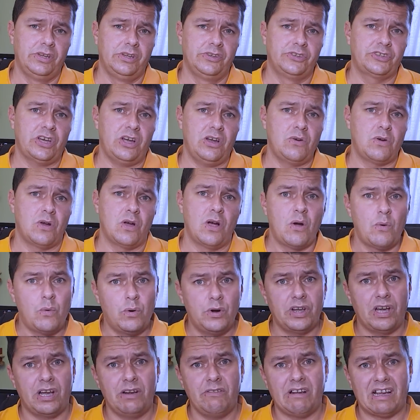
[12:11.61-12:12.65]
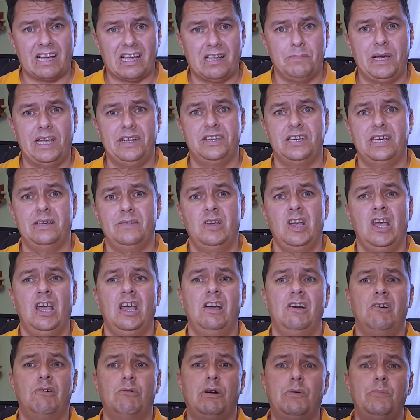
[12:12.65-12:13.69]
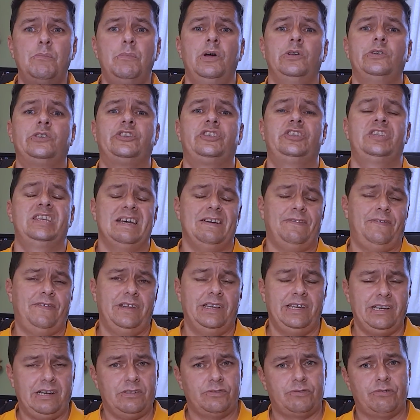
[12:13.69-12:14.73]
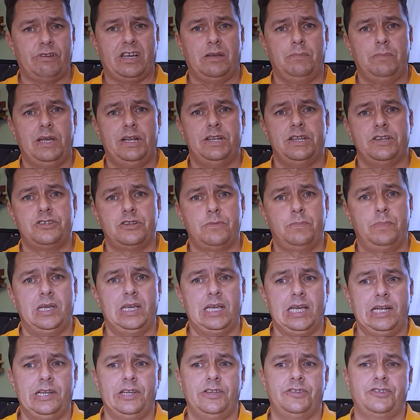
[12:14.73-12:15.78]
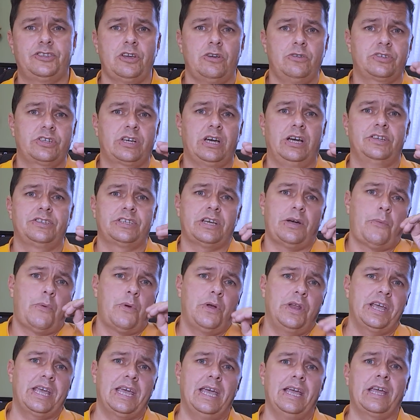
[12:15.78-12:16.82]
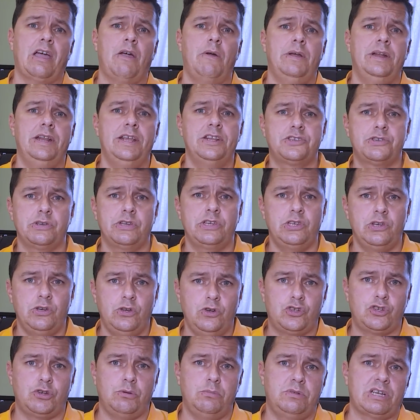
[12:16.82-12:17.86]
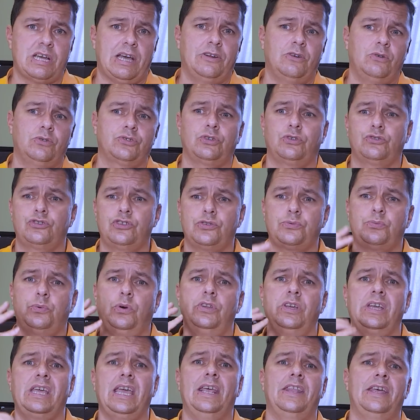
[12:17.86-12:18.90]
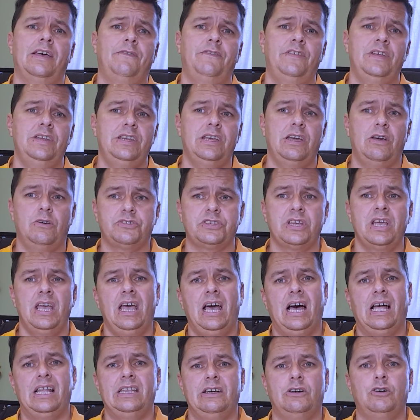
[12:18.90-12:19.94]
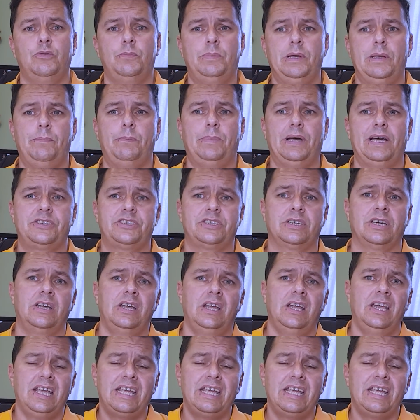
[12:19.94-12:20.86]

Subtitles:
So, would I recommend it? Well, most definitely I'd recommend it to beginners, those guys that want to get going into YouTube channels or just want to get their videos a little bit better.